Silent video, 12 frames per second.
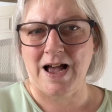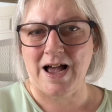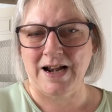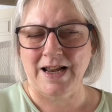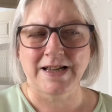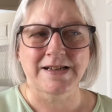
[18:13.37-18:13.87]

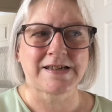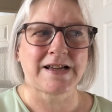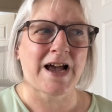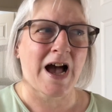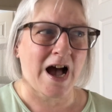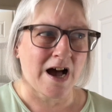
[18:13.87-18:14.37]
Like I say,
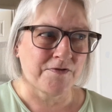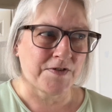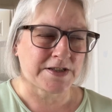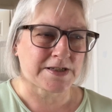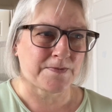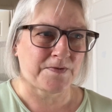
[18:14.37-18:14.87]
I have
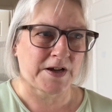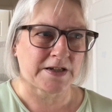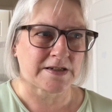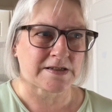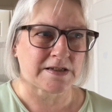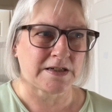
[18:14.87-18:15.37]
read some
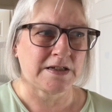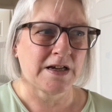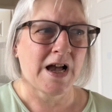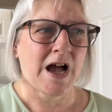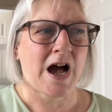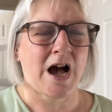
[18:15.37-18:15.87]
fantasy.
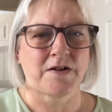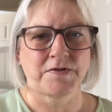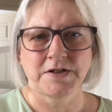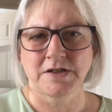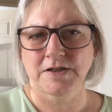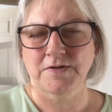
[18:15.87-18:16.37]
I
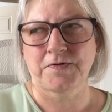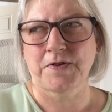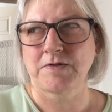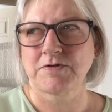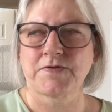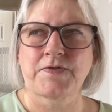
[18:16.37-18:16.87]
haven't
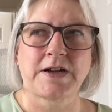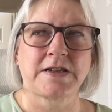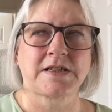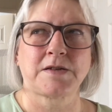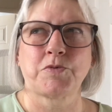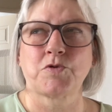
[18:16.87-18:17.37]
found a
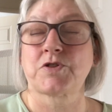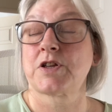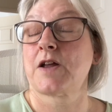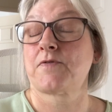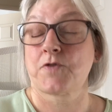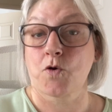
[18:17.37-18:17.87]
fantasy book that
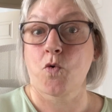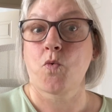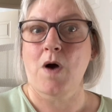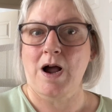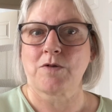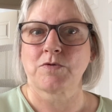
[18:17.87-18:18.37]
I've thought,
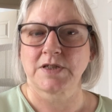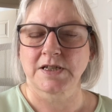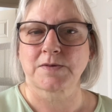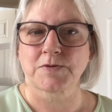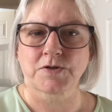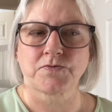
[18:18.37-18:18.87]
wow,
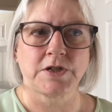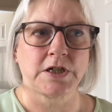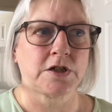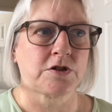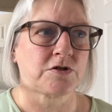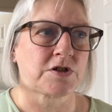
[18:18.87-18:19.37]
this was really
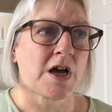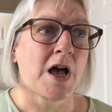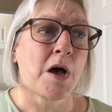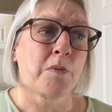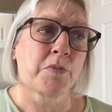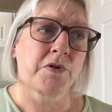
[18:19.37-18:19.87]
good.
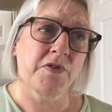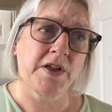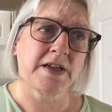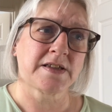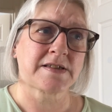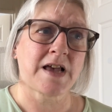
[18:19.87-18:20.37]
But
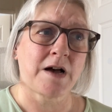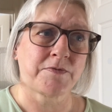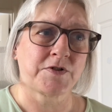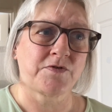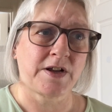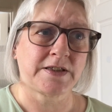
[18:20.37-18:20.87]
this,
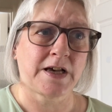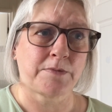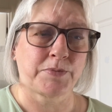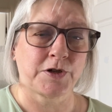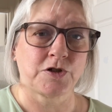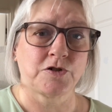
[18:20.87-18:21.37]
having read that
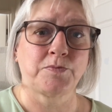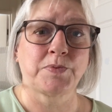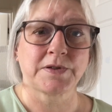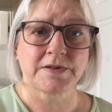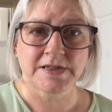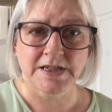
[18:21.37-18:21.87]
blurb,
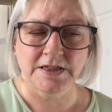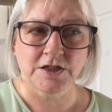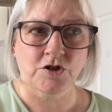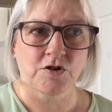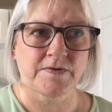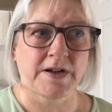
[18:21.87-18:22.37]
seen the
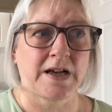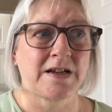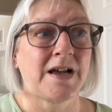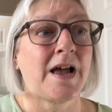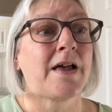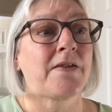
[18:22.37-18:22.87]
cover,
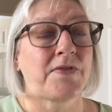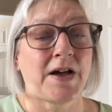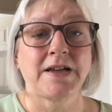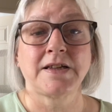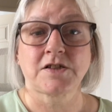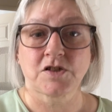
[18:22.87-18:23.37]

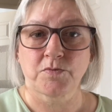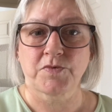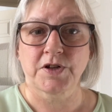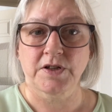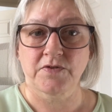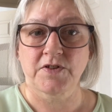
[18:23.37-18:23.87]
that is
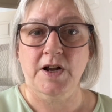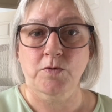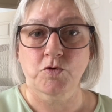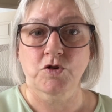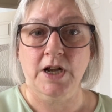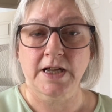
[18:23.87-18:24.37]
something that I
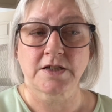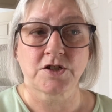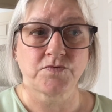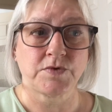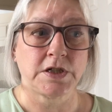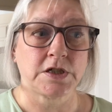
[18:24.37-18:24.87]
would like
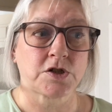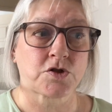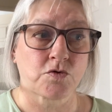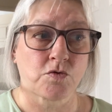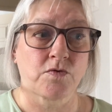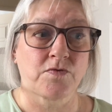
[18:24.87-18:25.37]
to read.
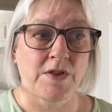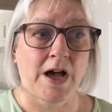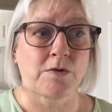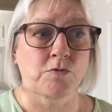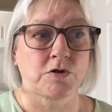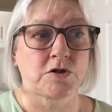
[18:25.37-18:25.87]
So
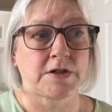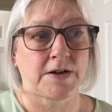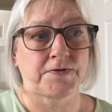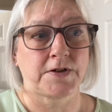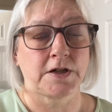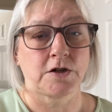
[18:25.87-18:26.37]
that would
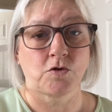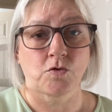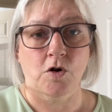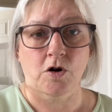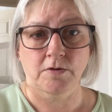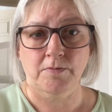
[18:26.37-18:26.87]
definitely go
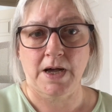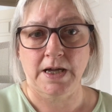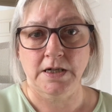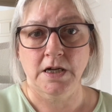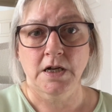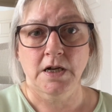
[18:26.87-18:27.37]
on my